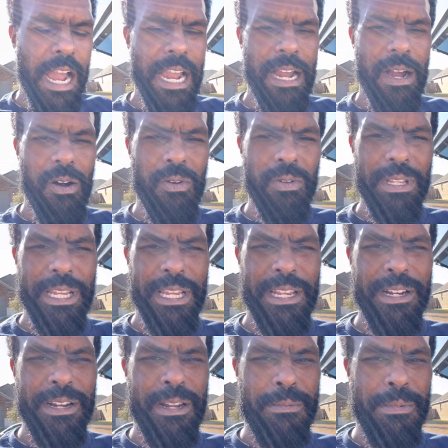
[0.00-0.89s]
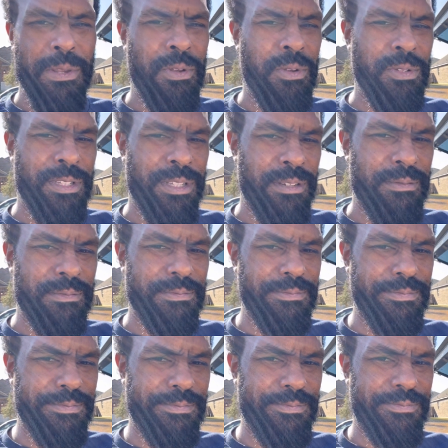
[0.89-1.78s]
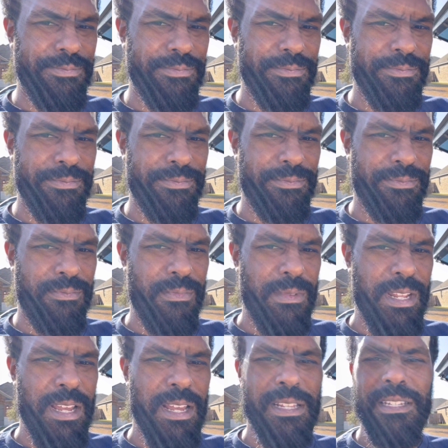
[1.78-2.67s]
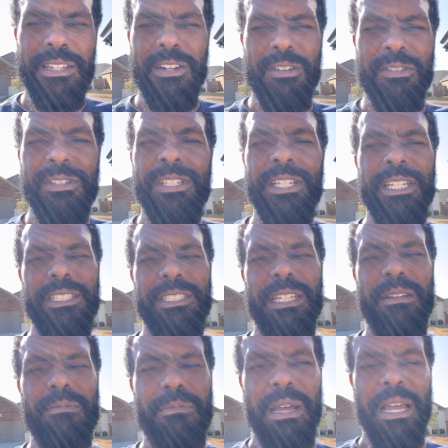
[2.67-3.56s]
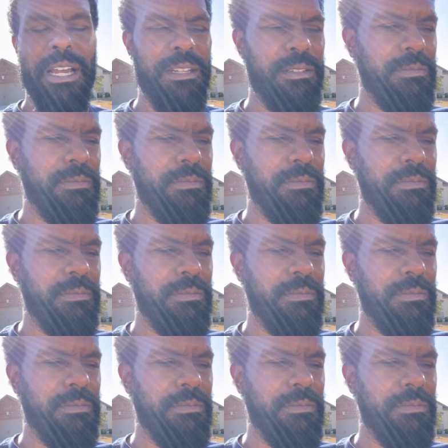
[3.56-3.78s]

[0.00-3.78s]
only ended up using, 16 bags,